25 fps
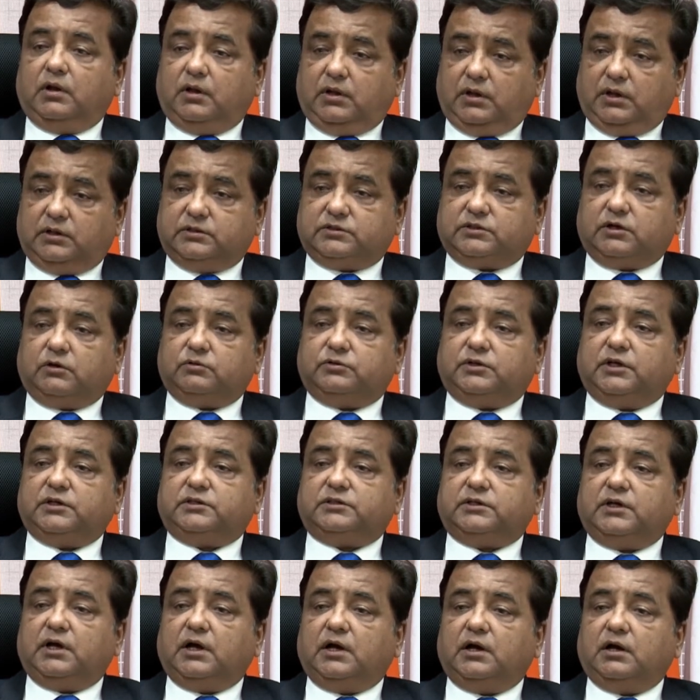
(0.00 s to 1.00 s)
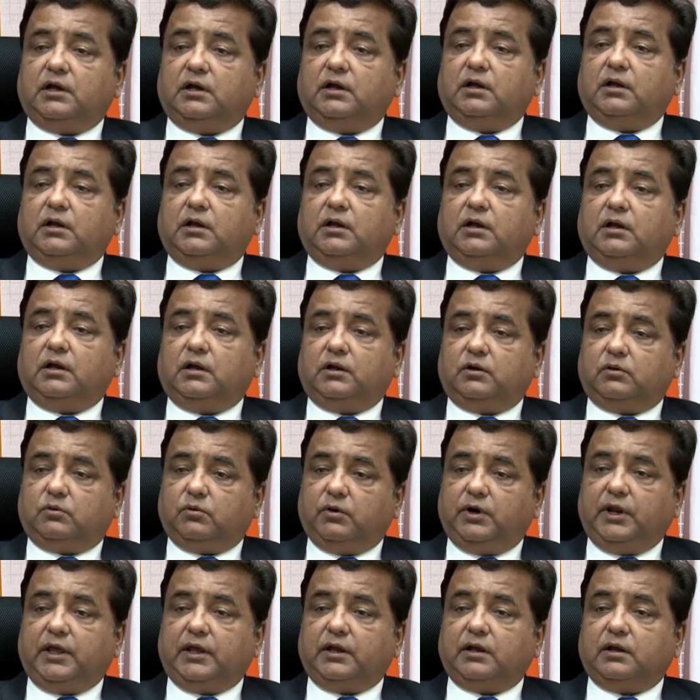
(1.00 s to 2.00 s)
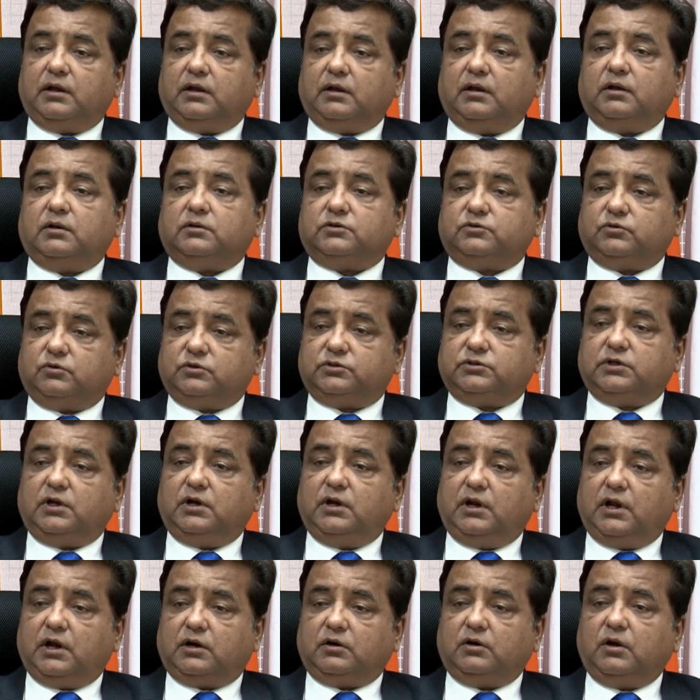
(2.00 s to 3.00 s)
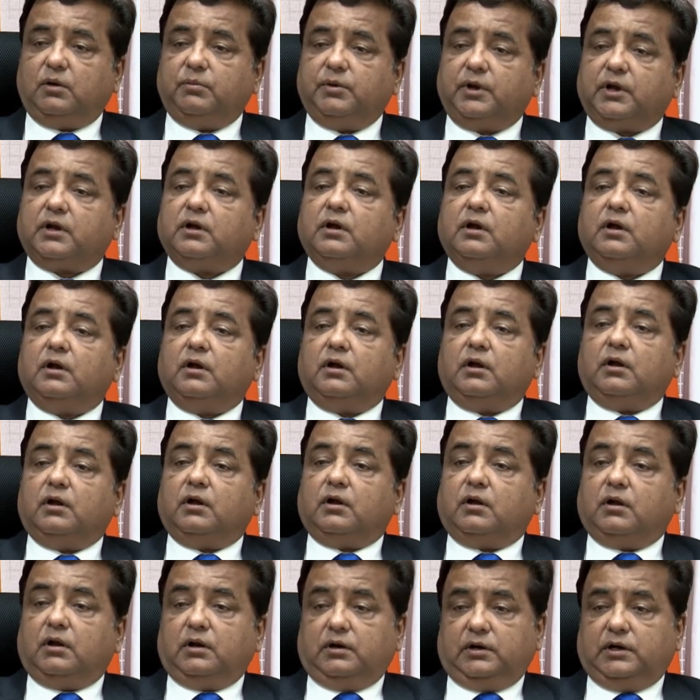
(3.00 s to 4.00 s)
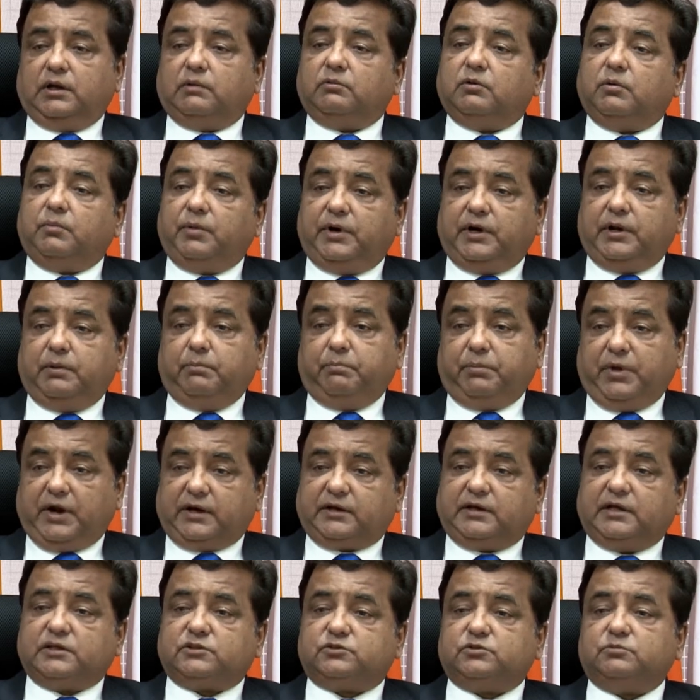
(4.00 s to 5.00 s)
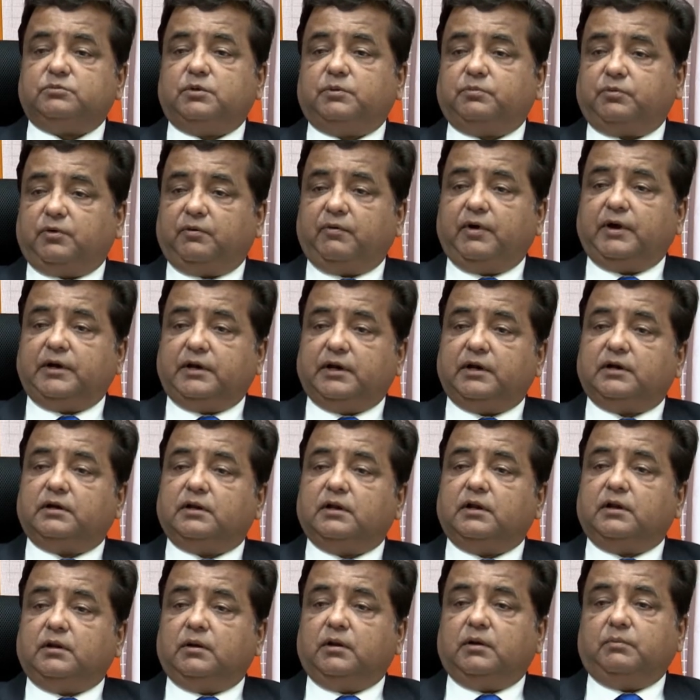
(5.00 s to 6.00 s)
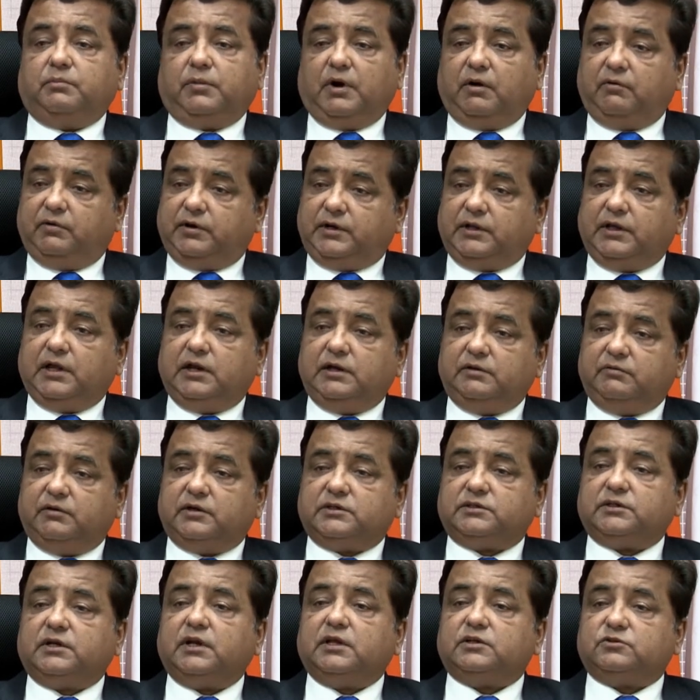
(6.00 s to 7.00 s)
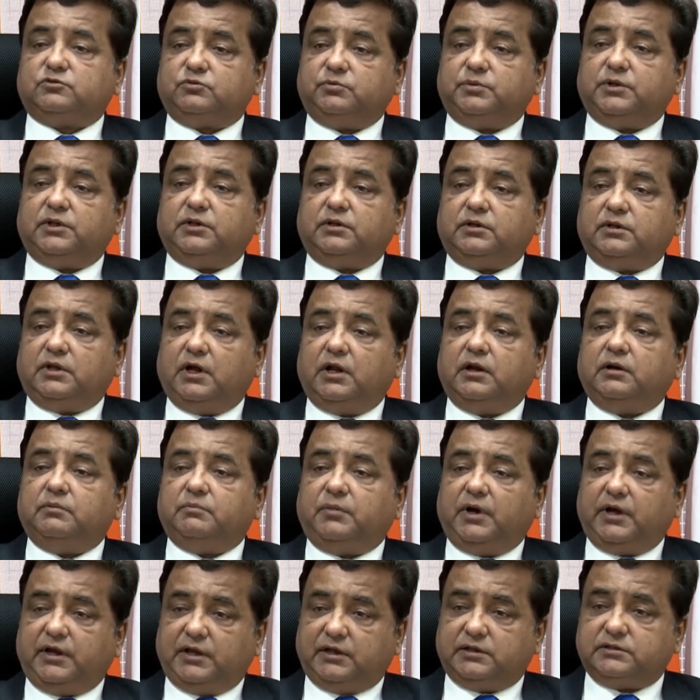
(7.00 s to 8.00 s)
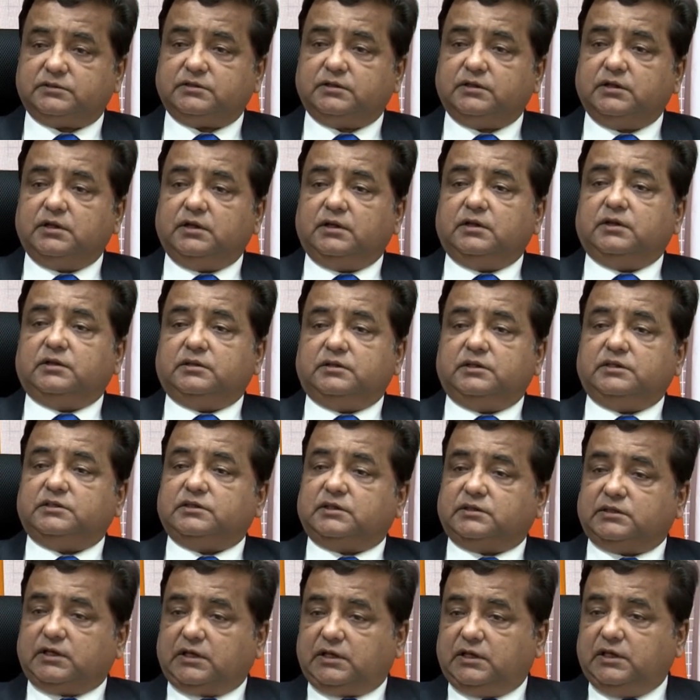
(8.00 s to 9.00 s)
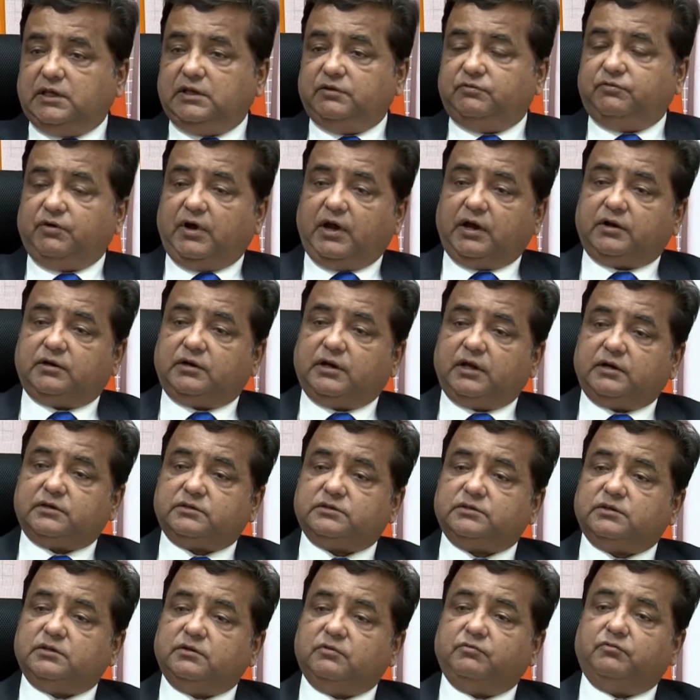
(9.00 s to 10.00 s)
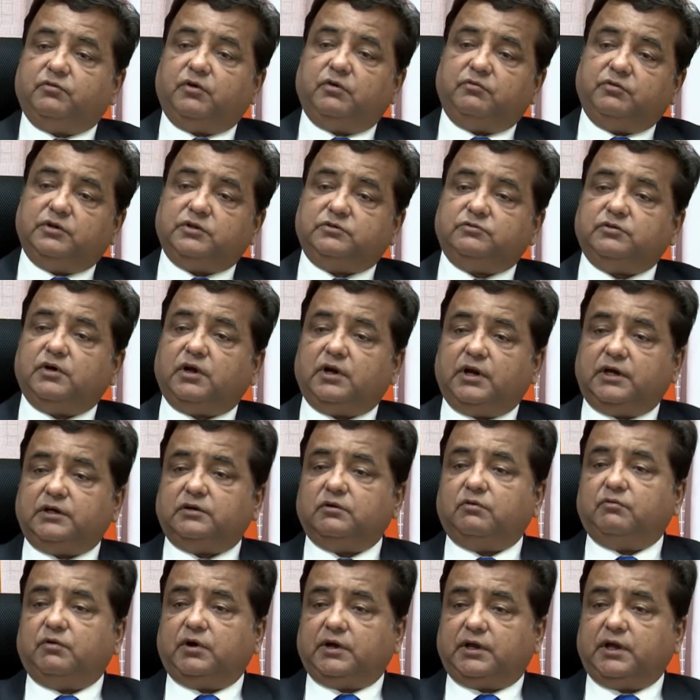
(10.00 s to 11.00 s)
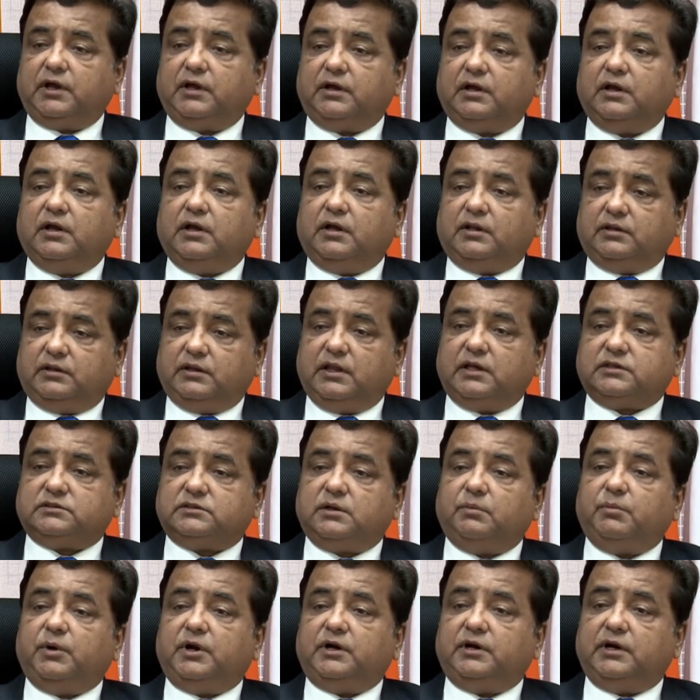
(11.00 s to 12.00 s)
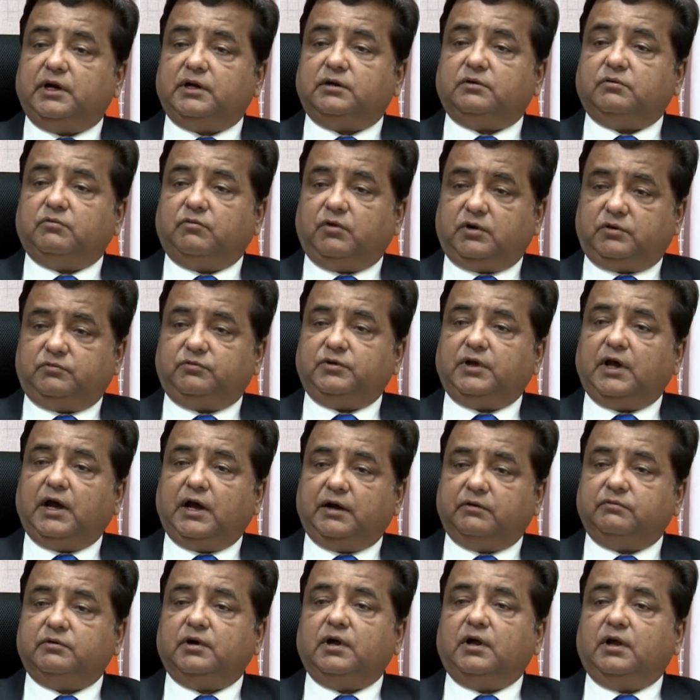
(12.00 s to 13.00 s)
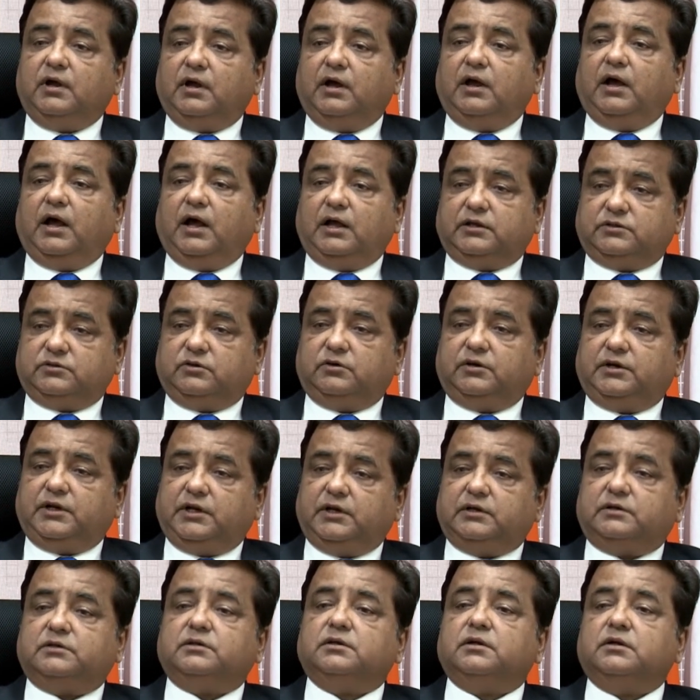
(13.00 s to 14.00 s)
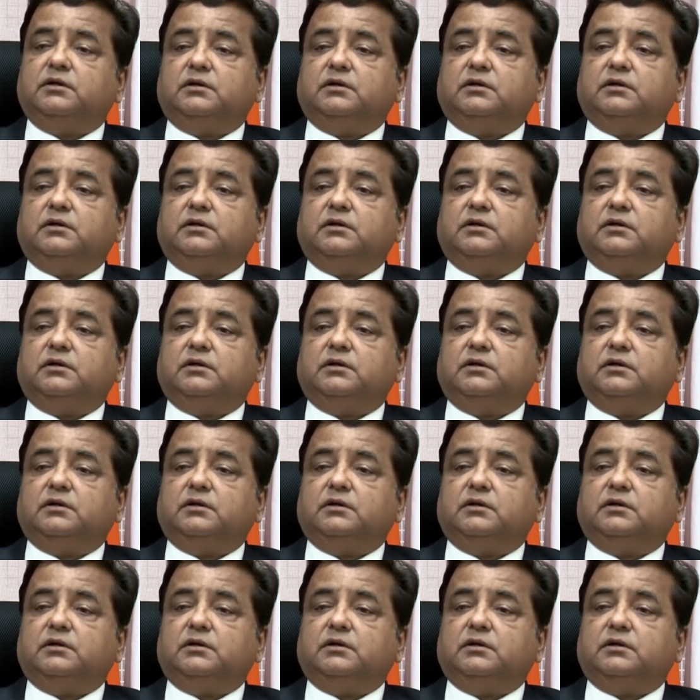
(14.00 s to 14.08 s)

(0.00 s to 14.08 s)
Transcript: in South Asia, including social, economic development impact has to be provided, poverty alleviation has to be done by us. These are the key factors for which we are right now working. That is the mandate what we have as on date.